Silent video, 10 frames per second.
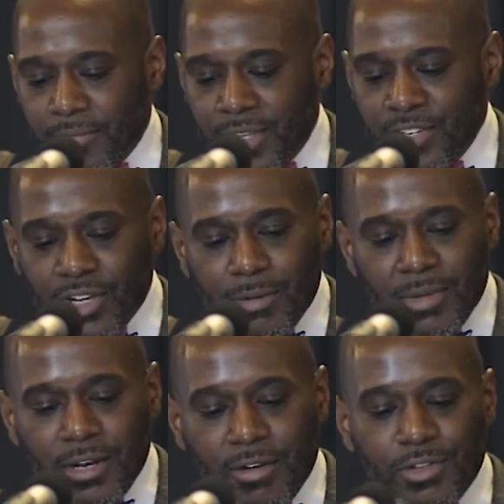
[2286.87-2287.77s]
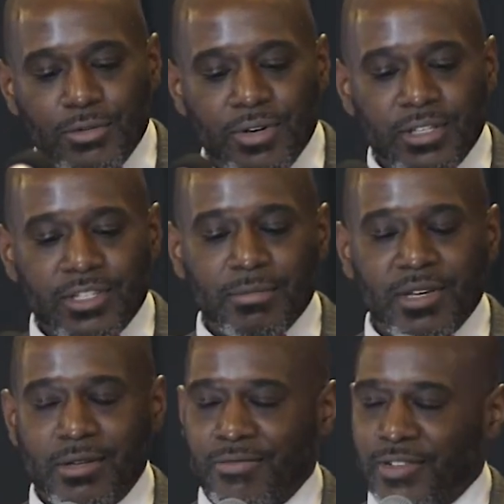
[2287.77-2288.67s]
These young men are doing
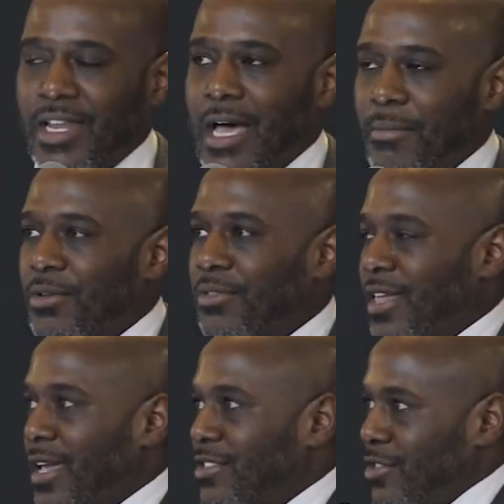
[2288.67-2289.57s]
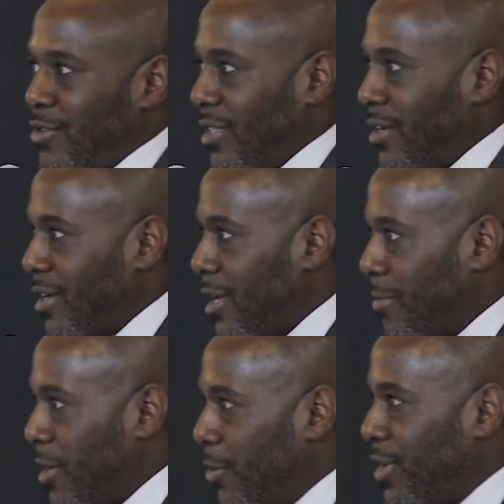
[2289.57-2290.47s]
some phenomenal things, and you can look it
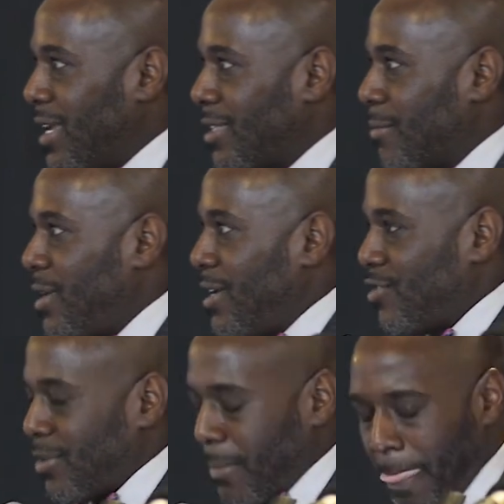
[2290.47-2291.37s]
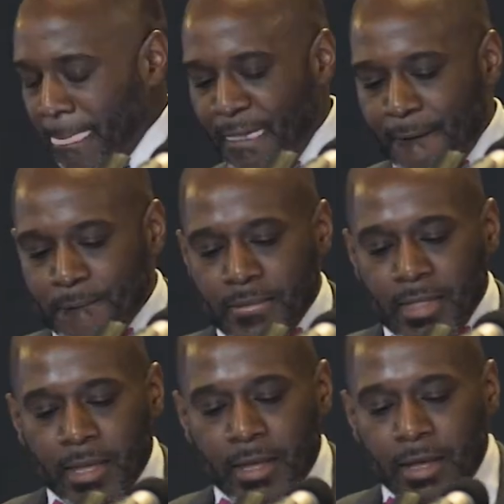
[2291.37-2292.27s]
up, Coding at the Beach.
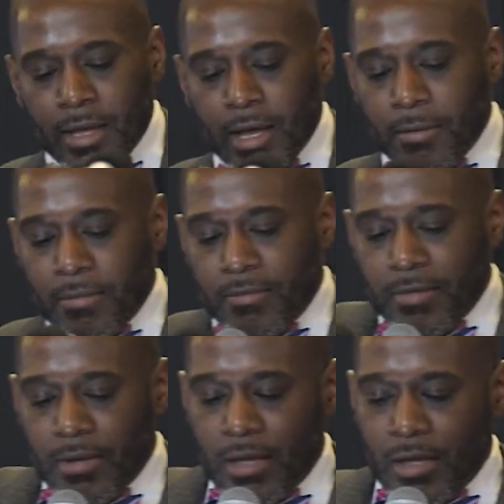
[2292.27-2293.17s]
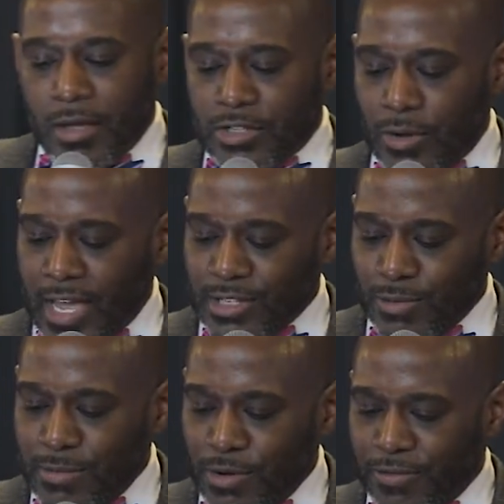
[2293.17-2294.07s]
So as
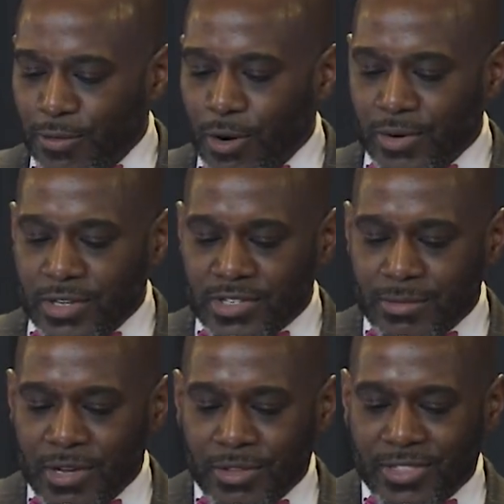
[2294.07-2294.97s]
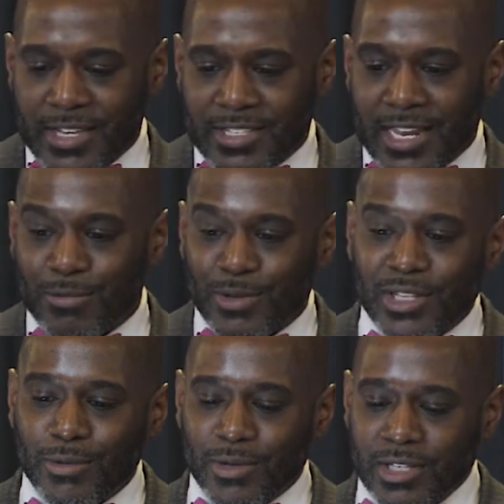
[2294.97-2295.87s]
we move forward, there's some other things that I
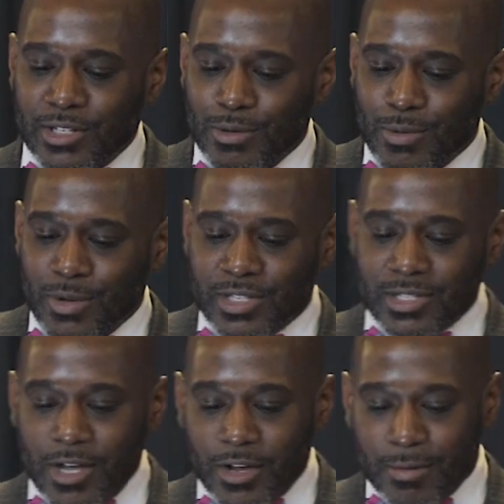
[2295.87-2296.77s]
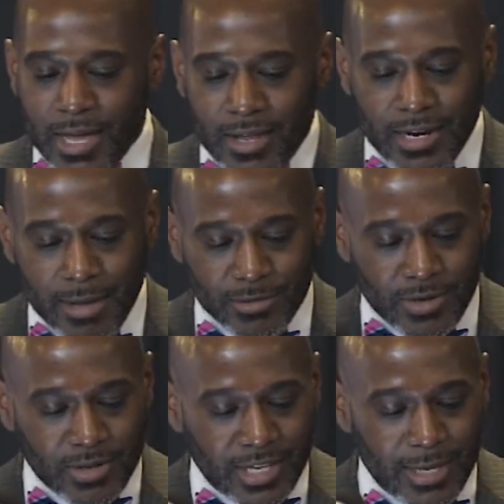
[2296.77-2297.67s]
really, really do want to talk about, and I'm
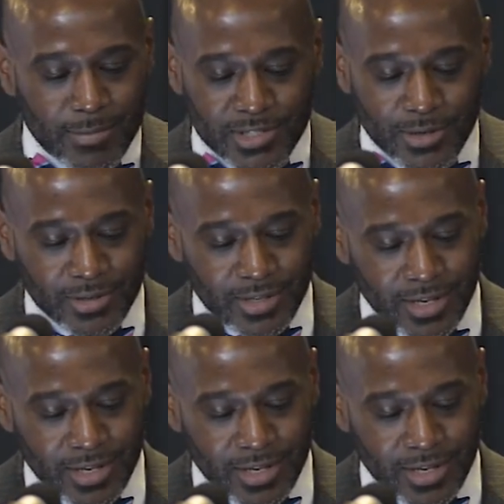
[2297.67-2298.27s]
going to keep us on.